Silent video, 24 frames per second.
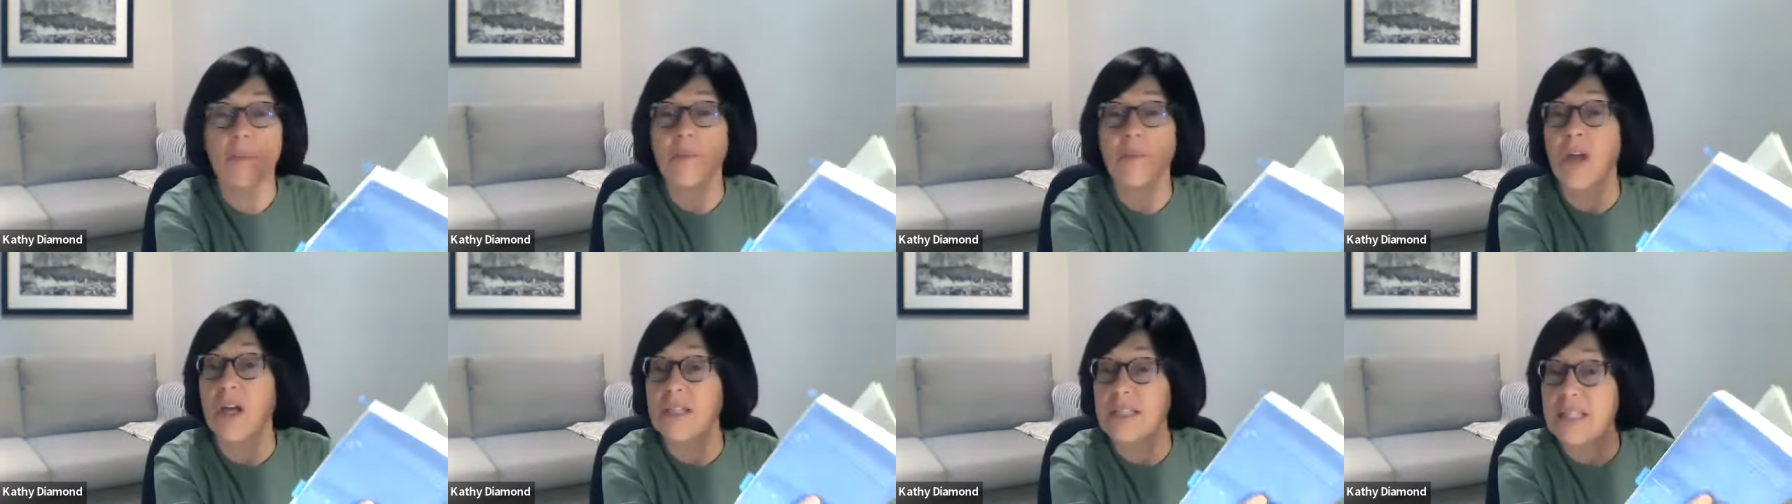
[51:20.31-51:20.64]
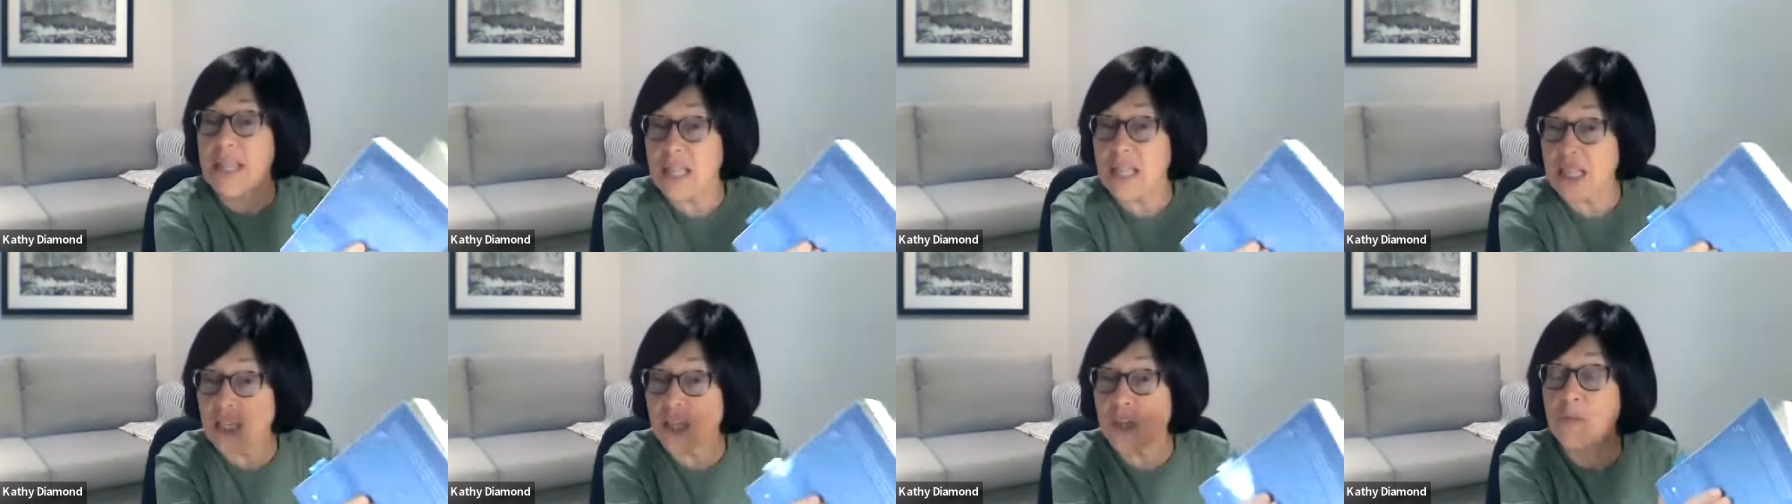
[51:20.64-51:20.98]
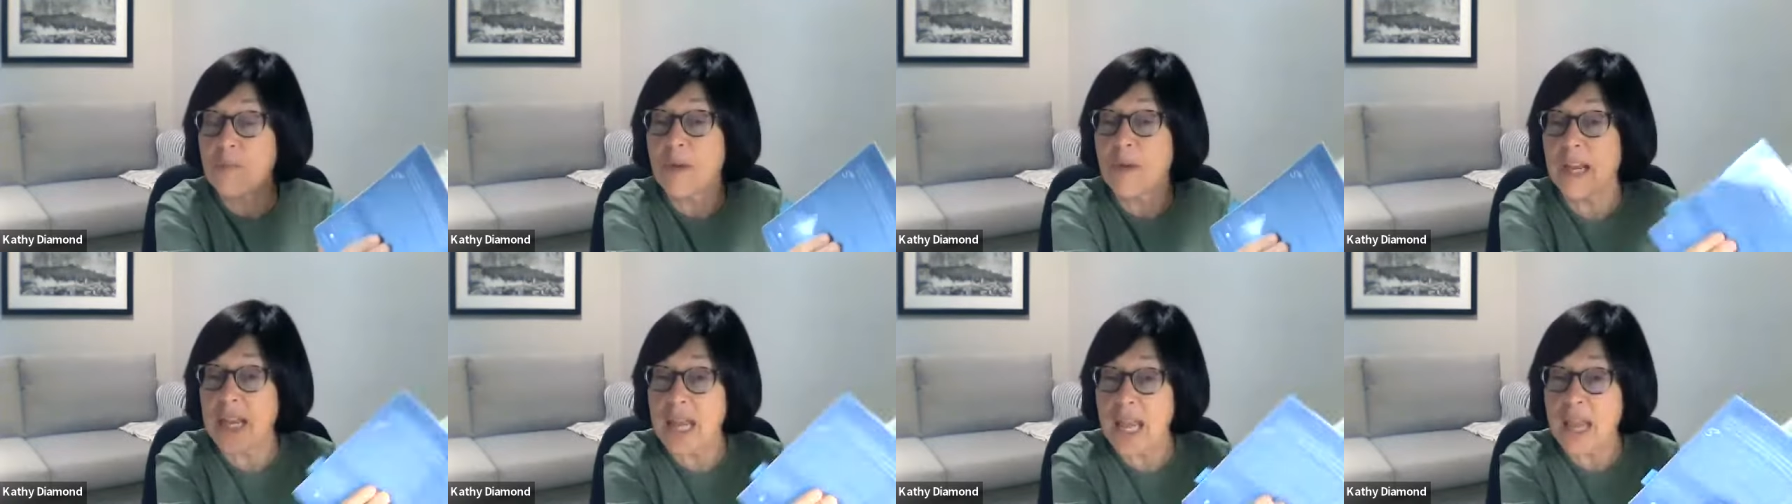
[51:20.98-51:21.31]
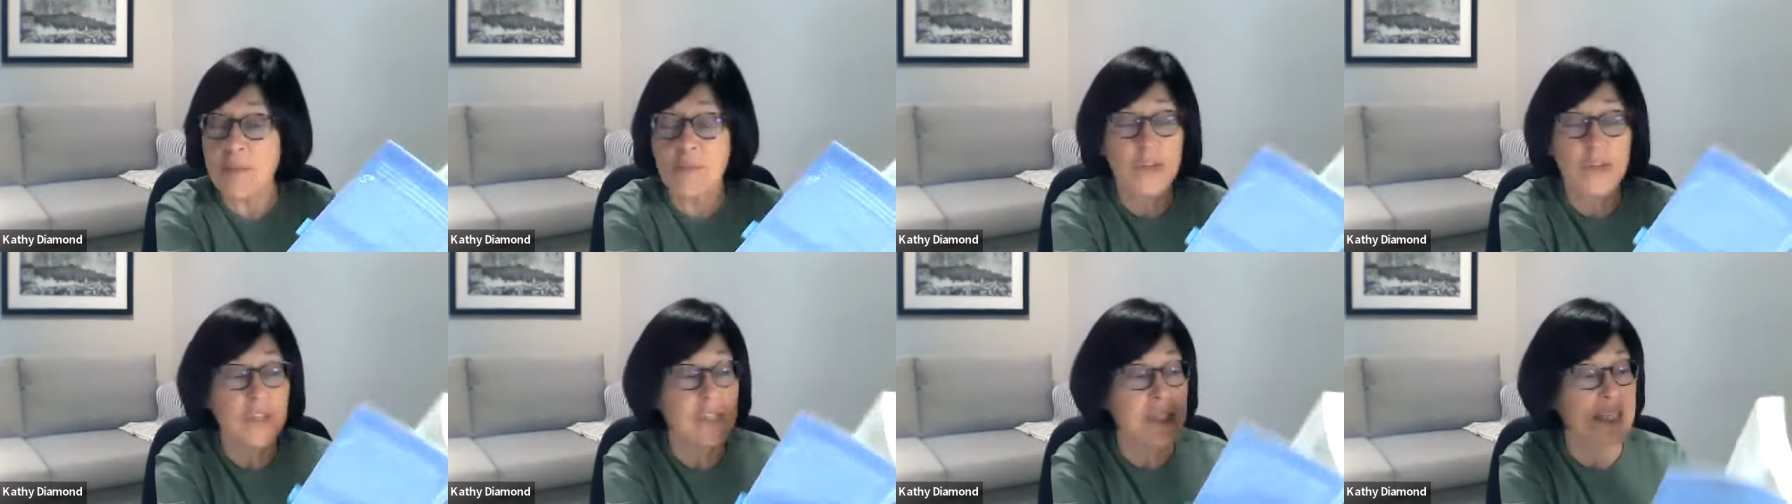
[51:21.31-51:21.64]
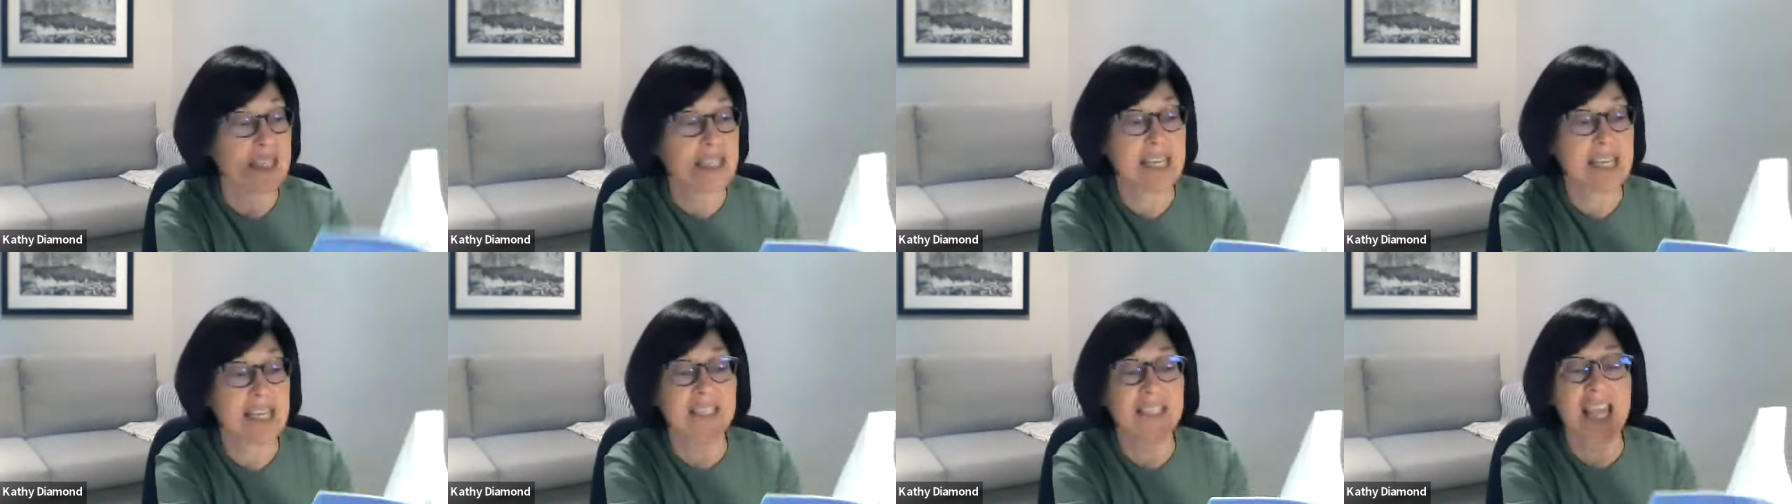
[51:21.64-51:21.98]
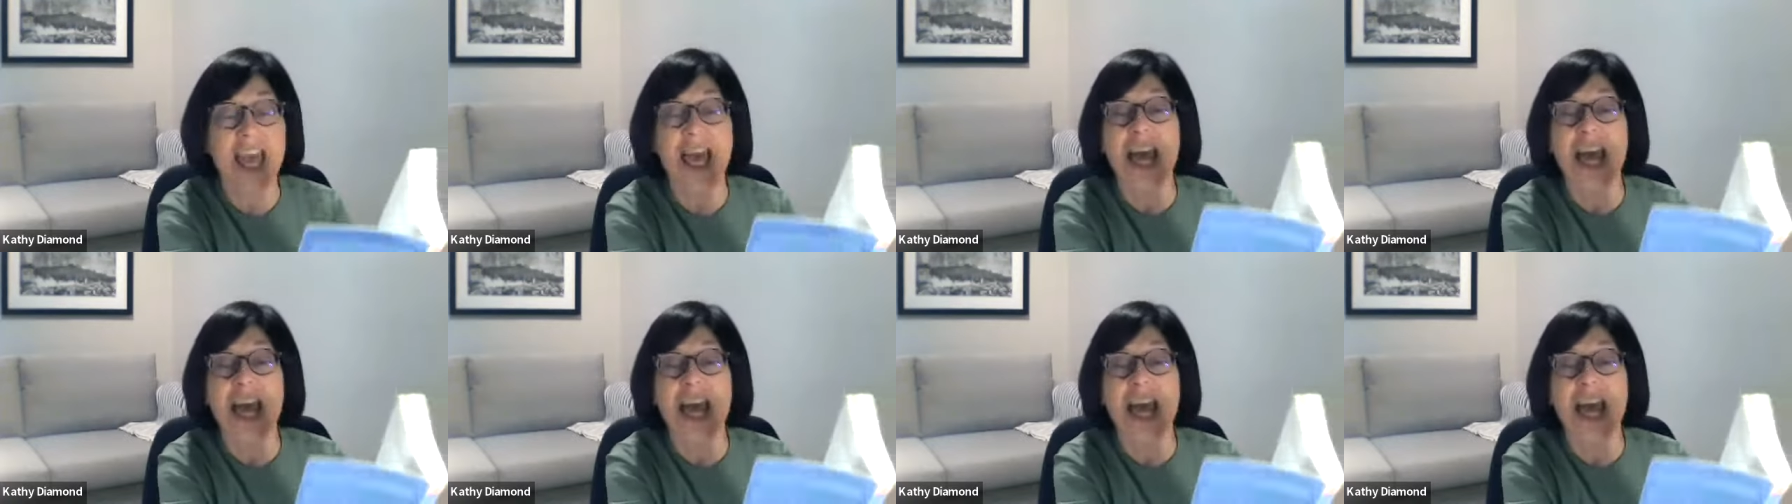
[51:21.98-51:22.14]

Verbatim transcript: I'm not telling you my name or details.